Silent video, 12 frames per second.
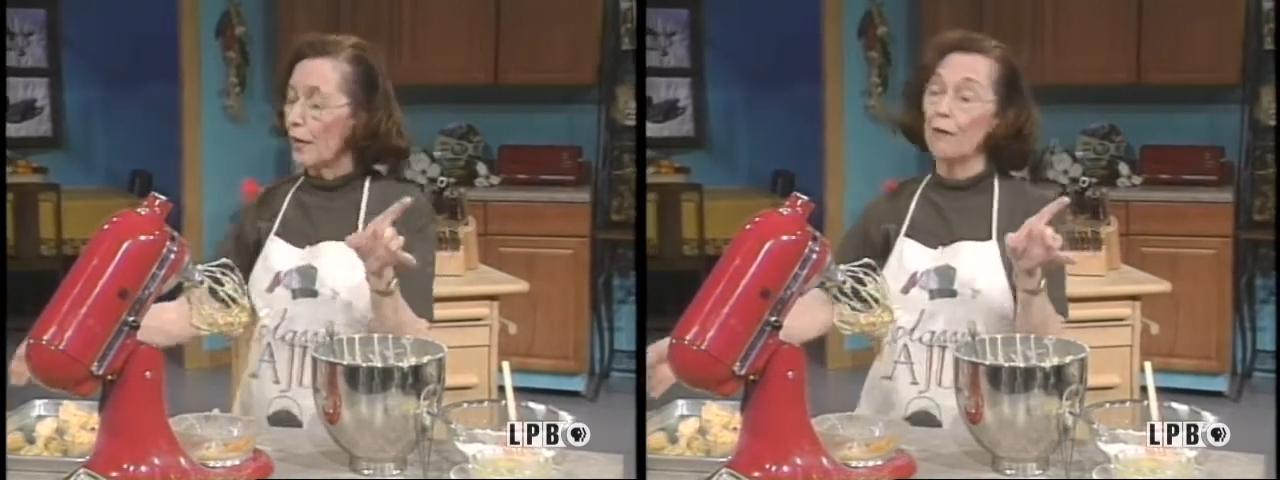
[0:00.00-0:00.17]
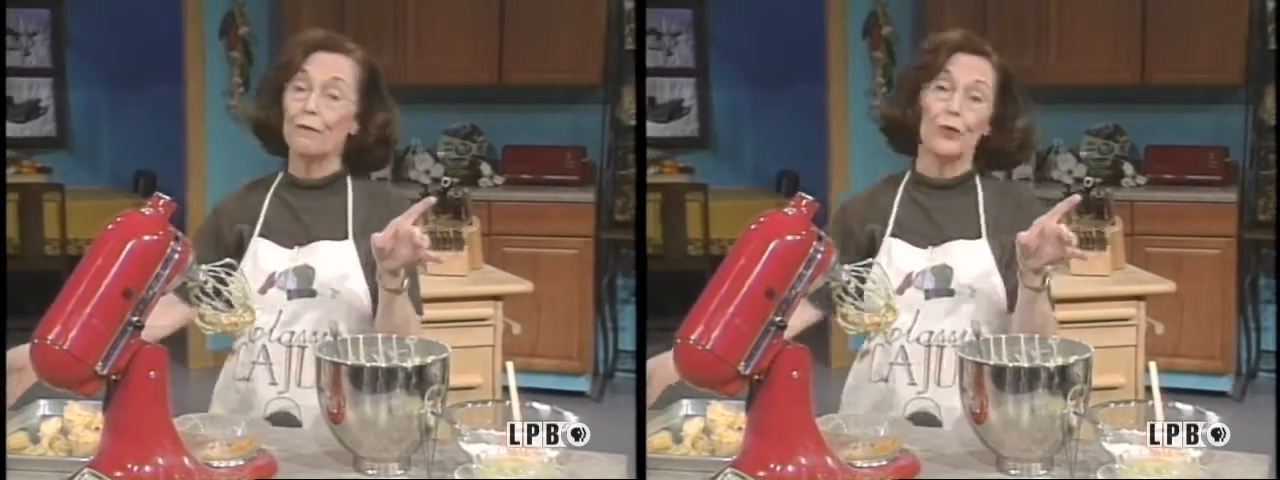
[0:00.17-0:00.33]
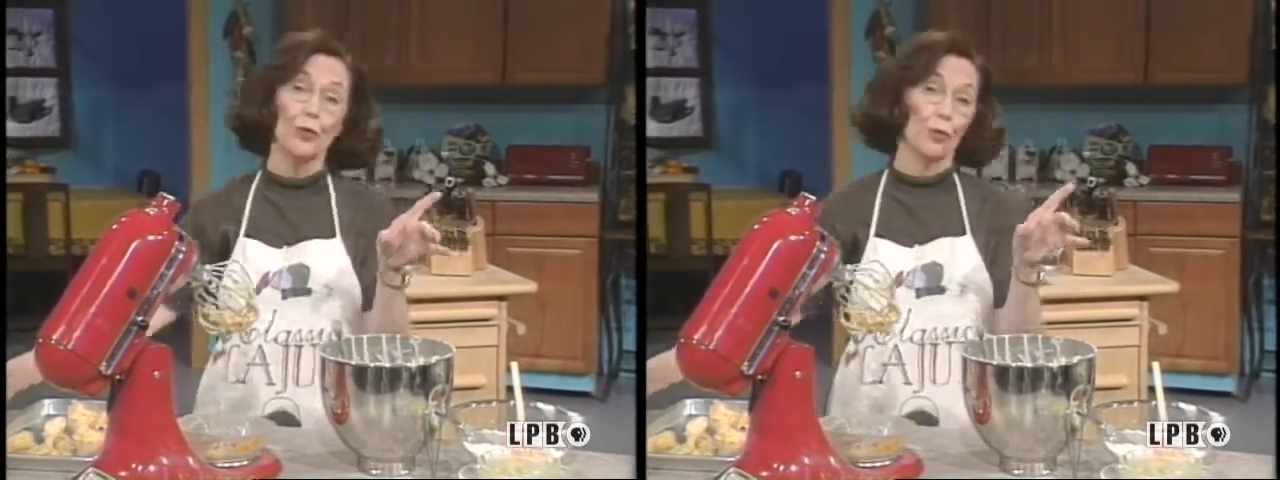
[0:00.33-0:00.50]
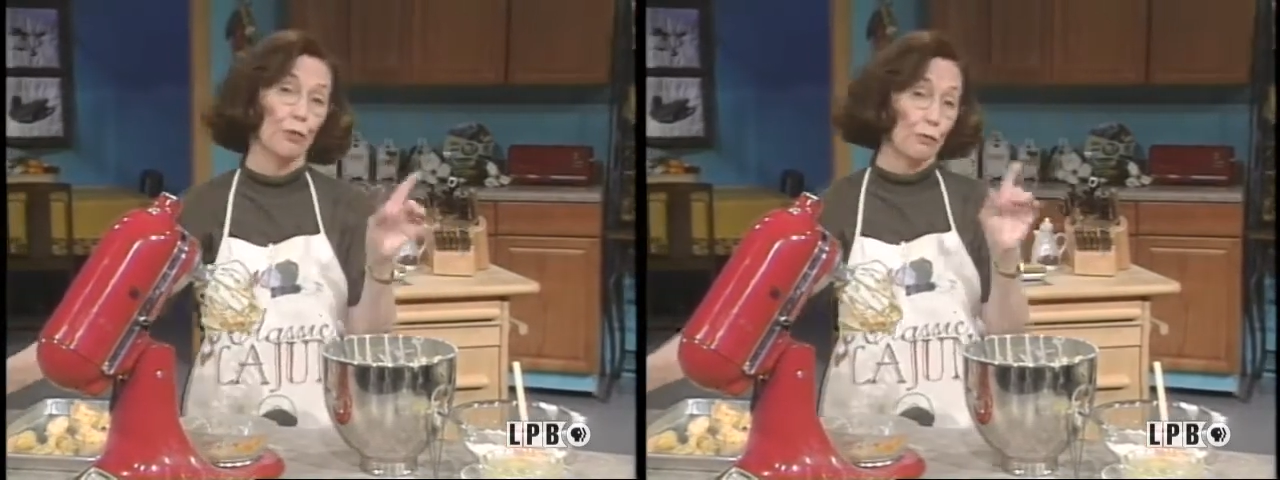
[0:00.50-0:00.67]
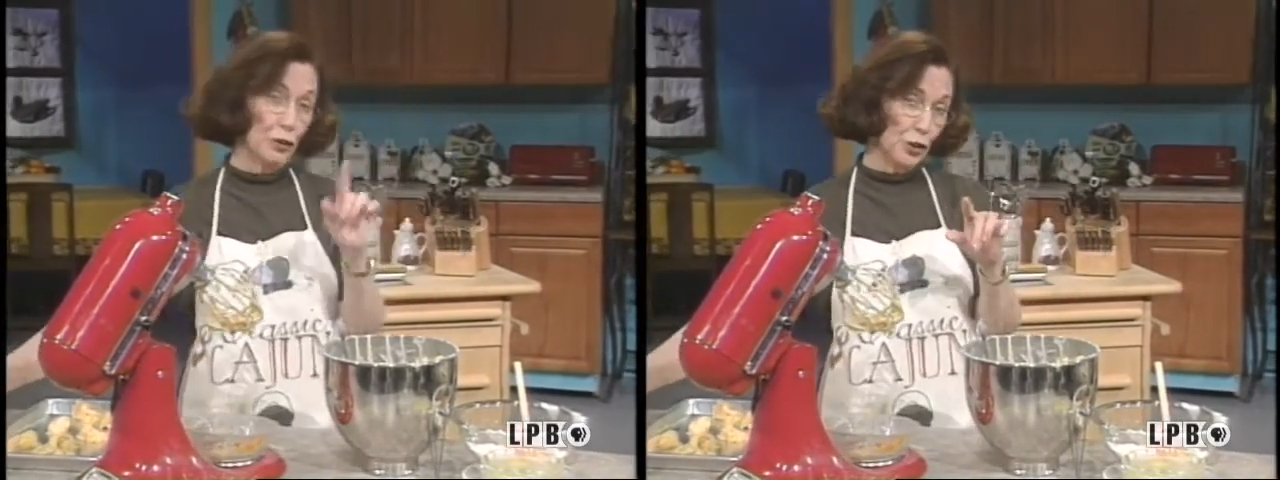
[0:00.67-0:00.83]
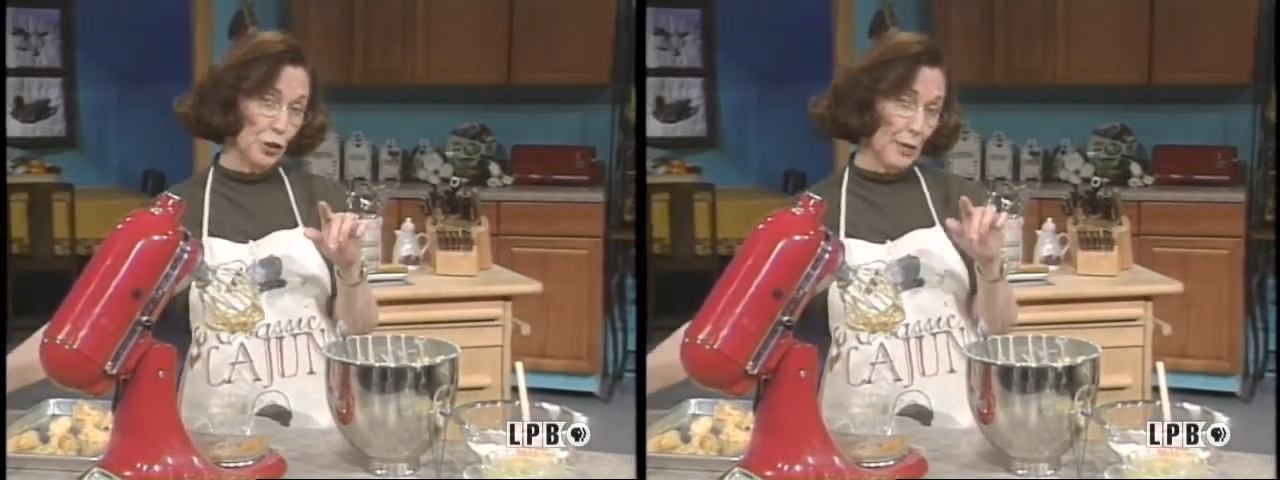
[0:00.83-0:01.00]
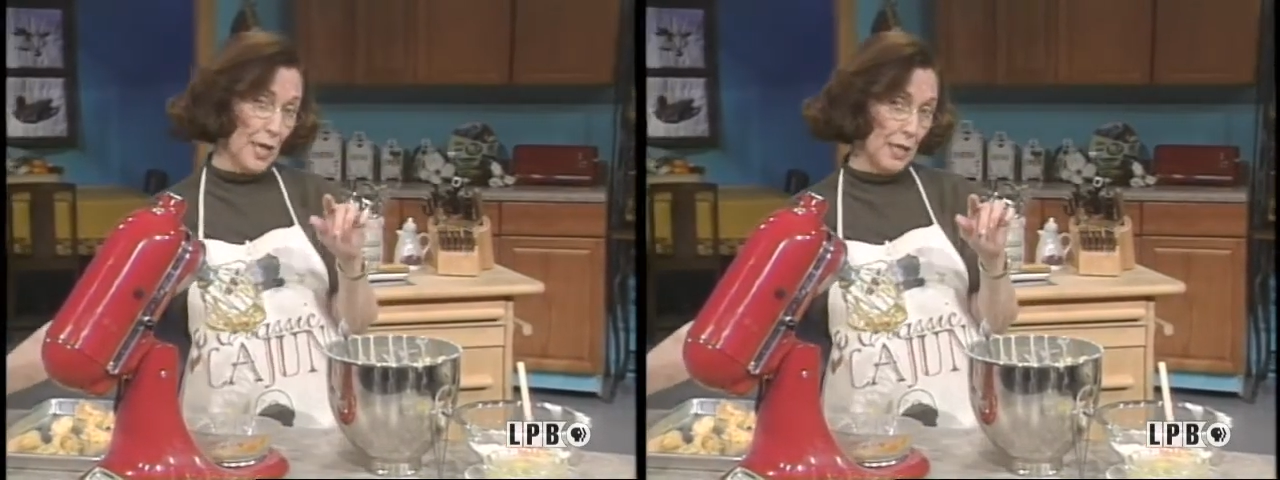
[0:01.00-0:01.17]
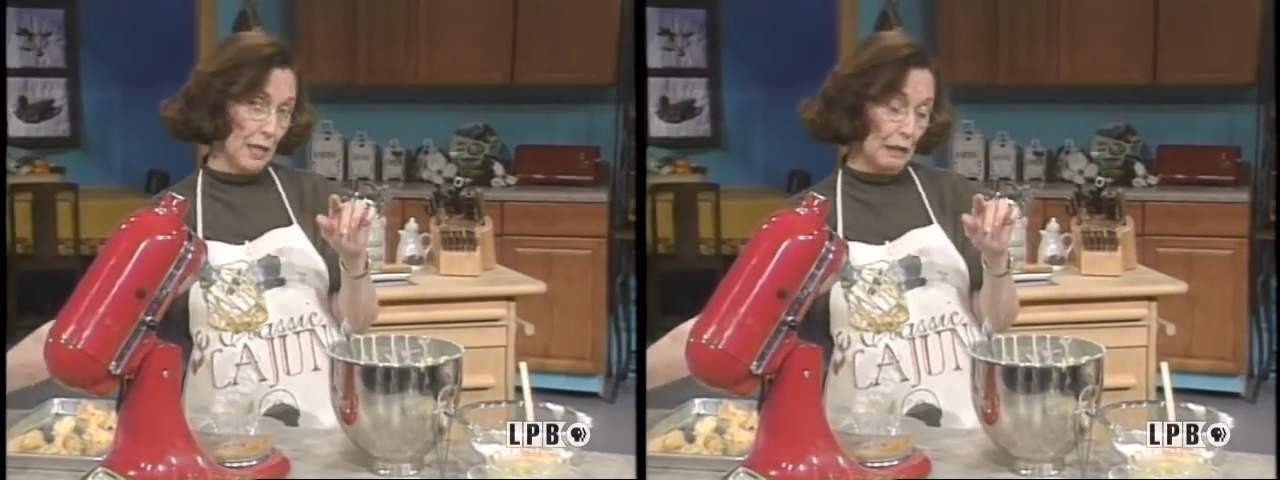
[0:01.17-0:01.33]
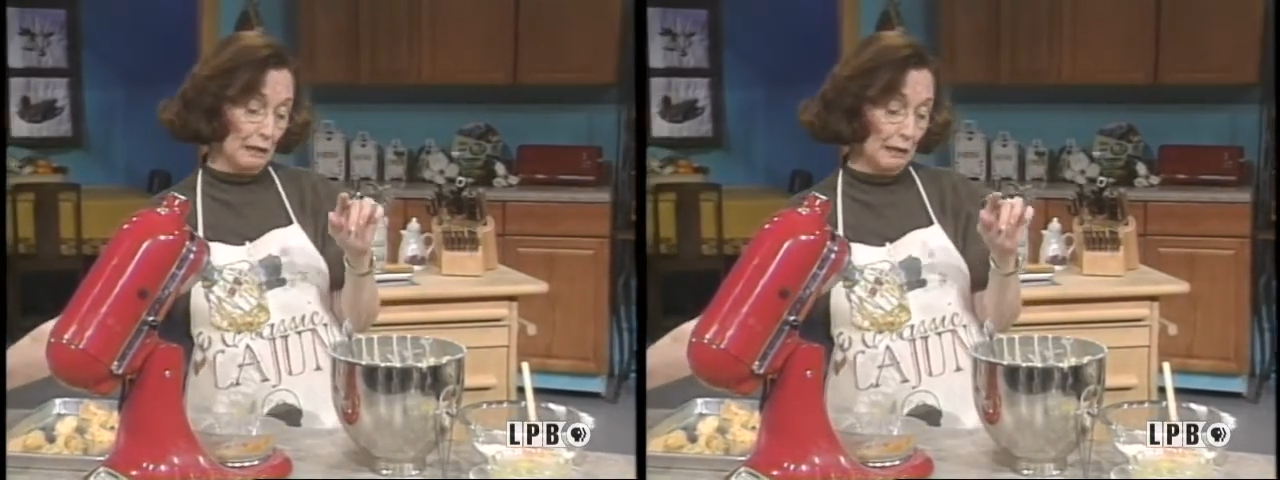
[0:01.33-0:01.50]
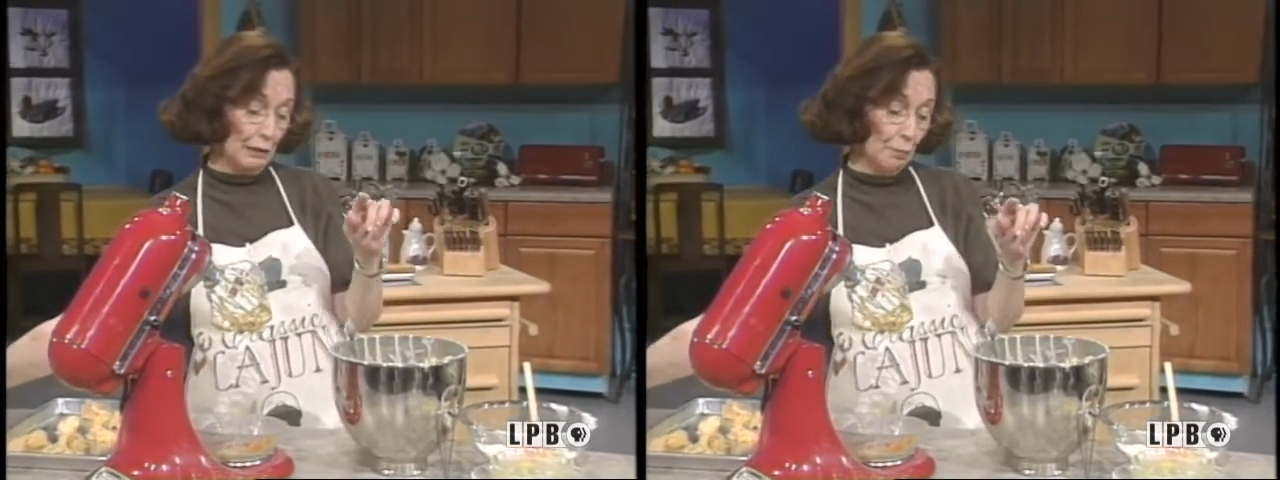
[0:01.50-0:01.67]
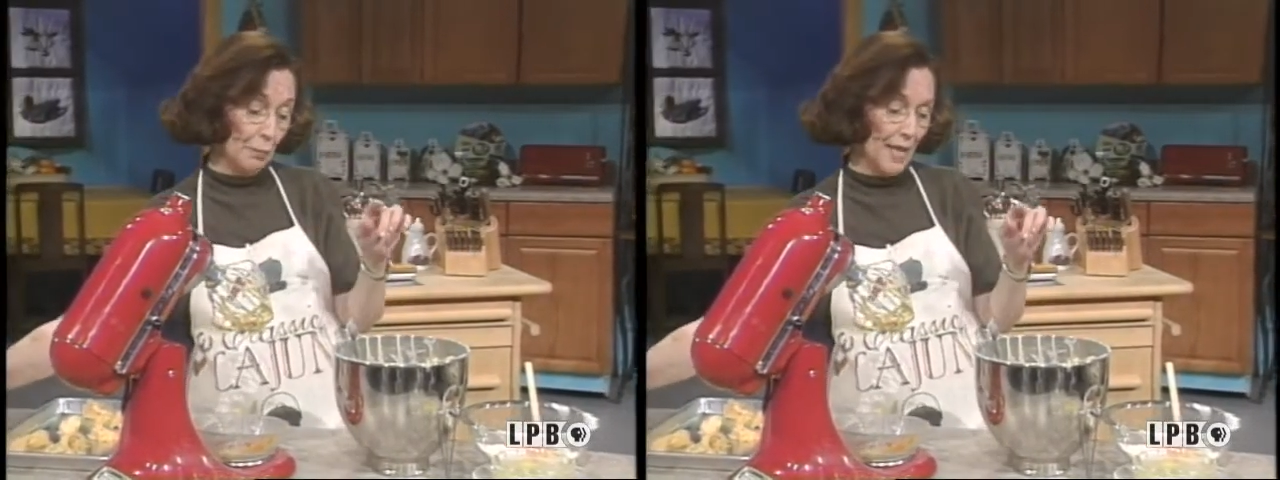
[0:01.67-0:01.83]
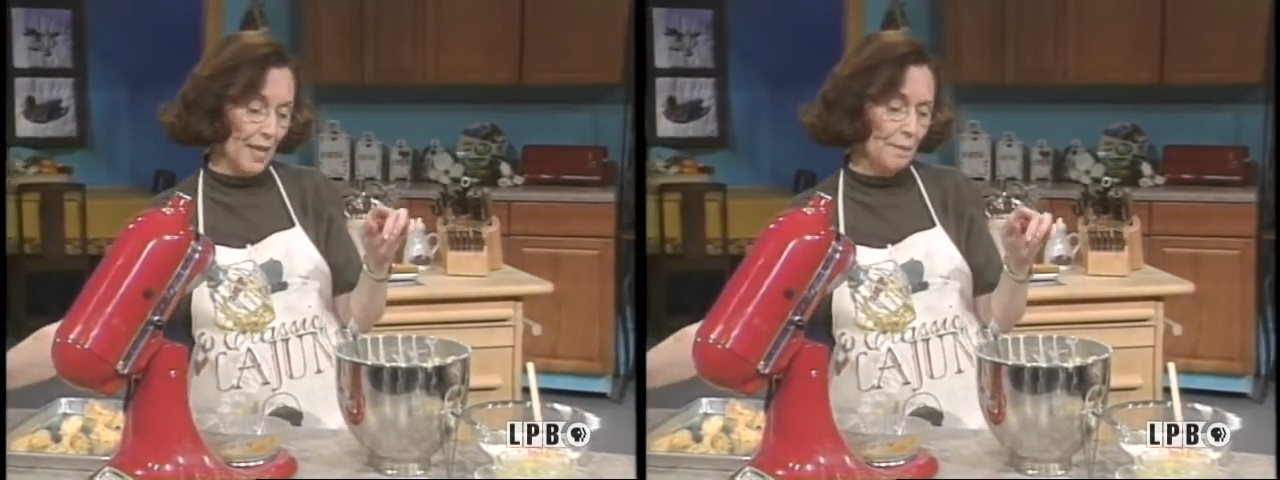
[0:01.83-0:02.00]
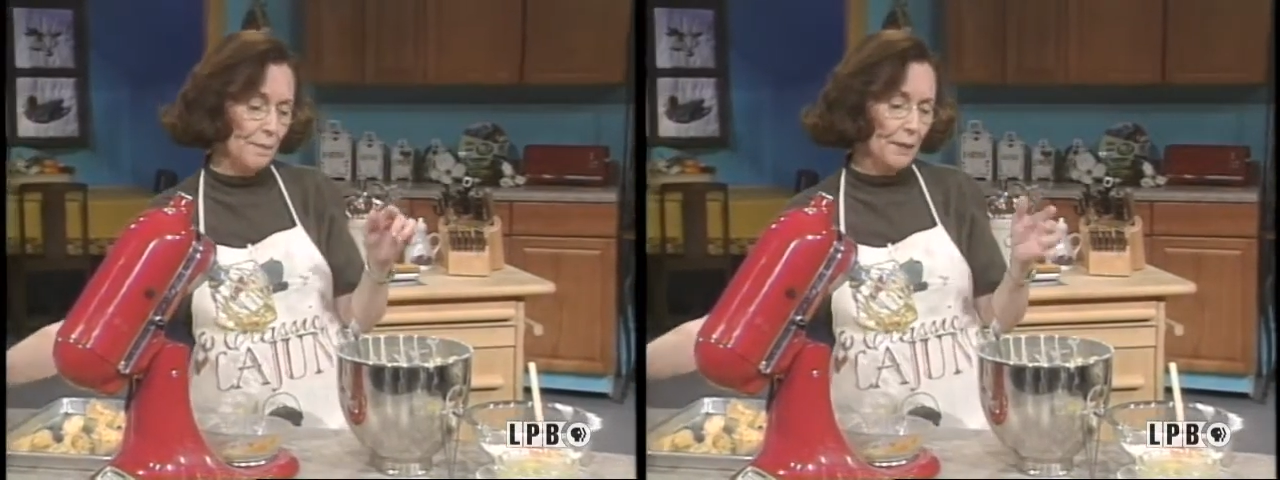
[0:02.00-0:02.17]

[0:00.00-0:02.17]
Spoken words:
if you refrigerate it a little bit.